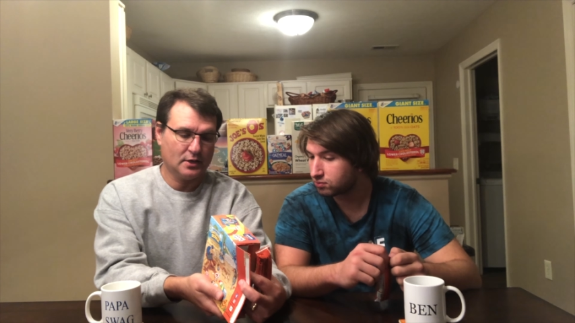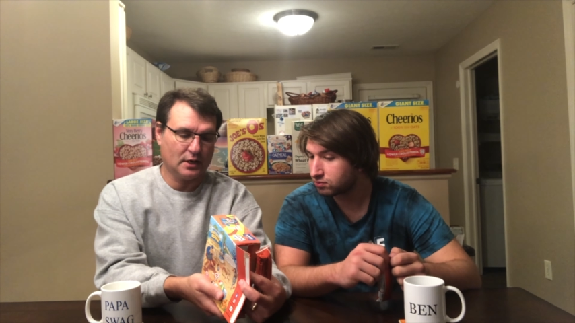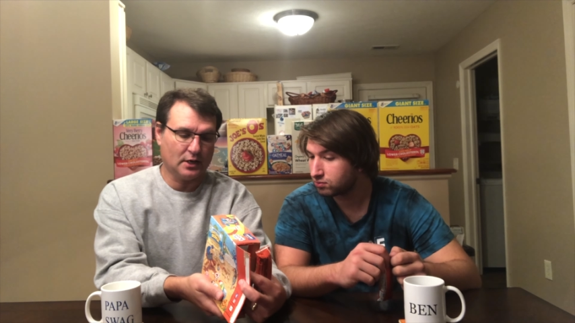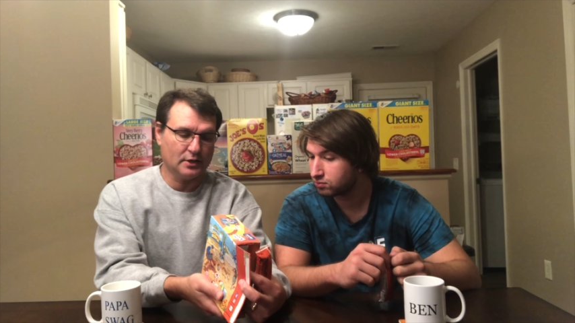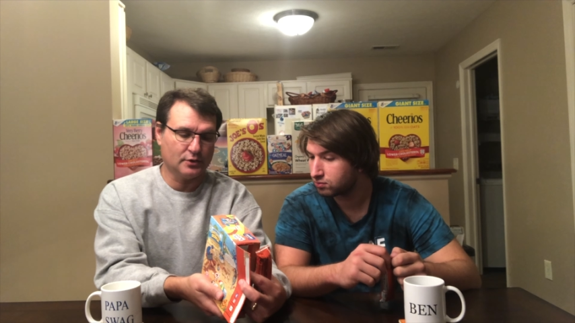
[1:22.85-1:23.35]

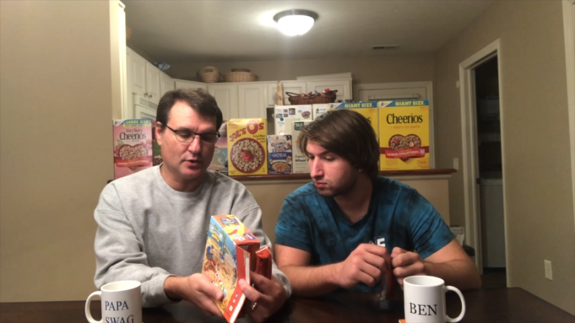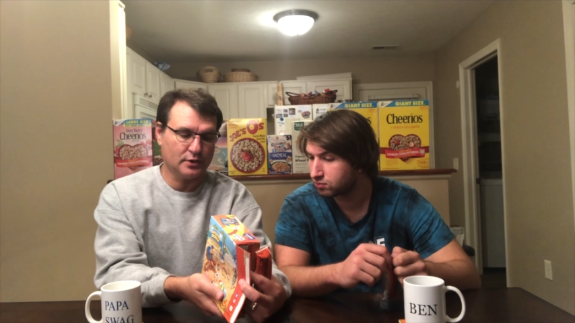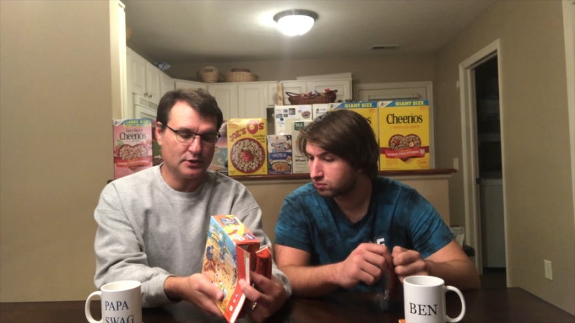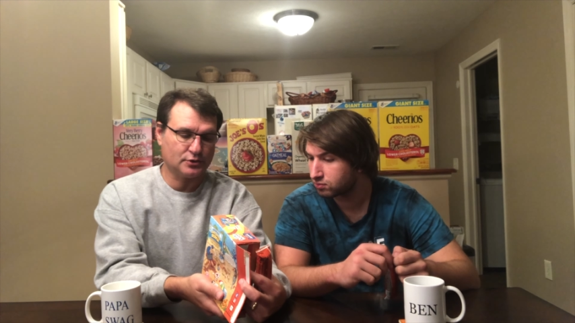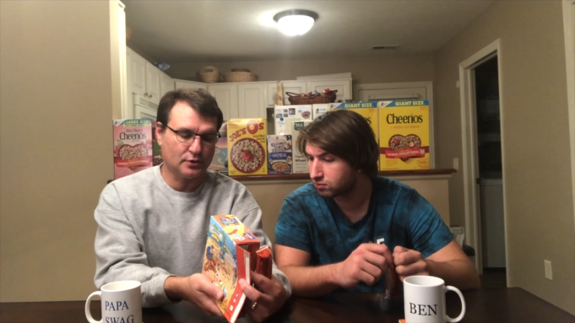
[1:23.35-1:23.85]
Speaker 1: uh, no
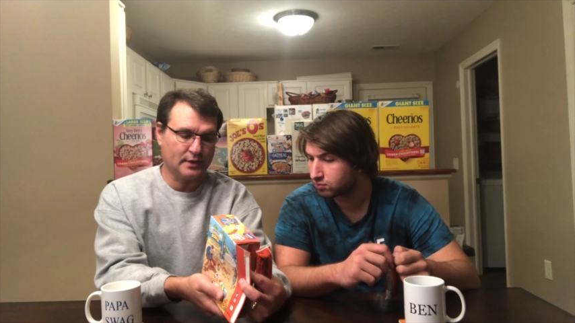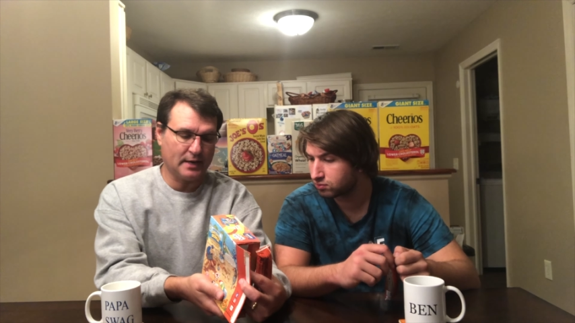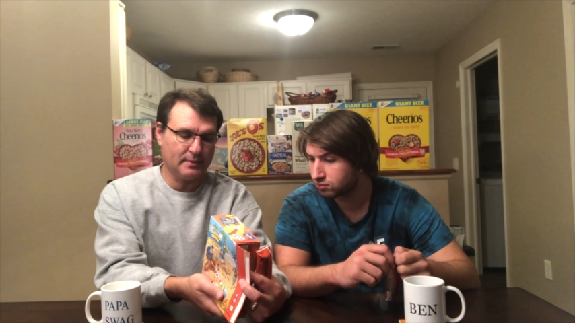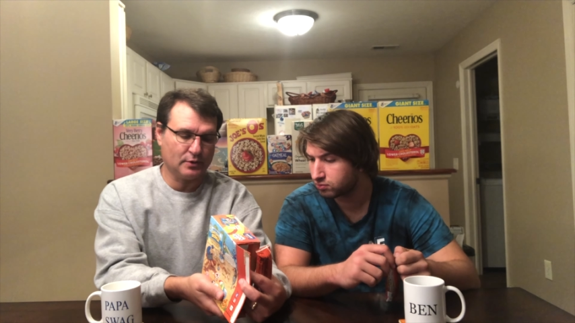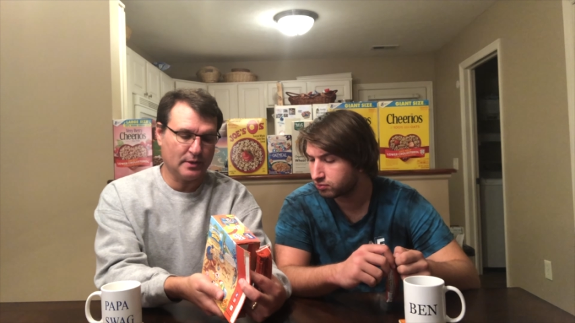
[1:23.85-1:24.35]
cholesterol,
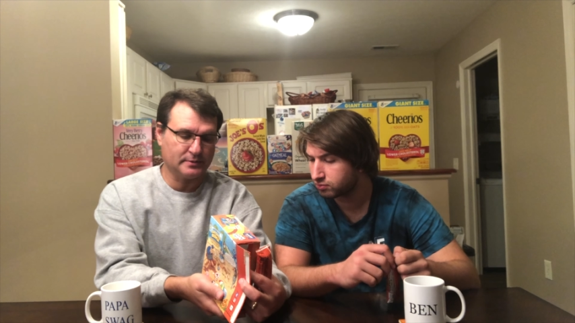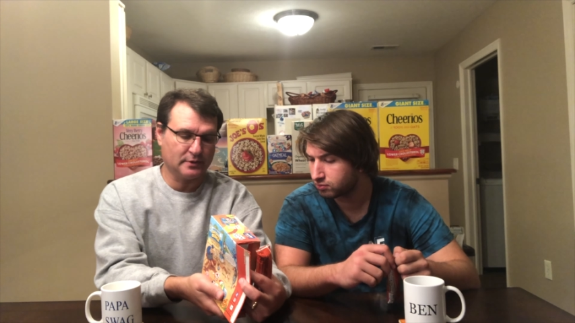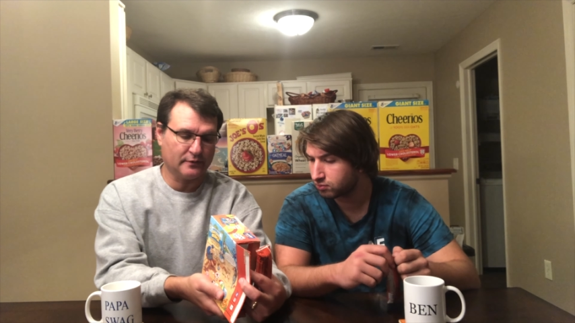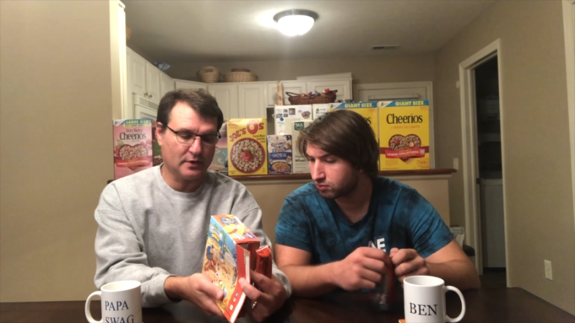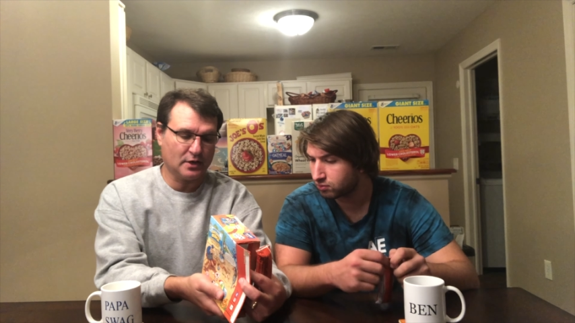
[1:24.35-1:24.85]
ninety milligrams
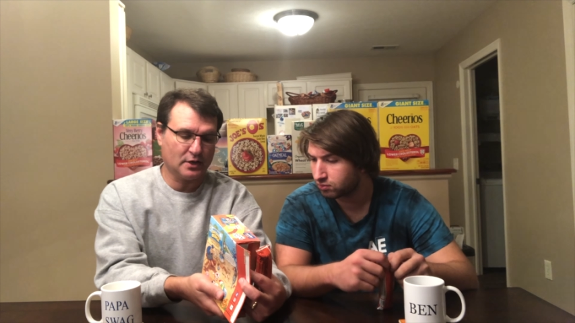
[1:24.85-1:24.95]
of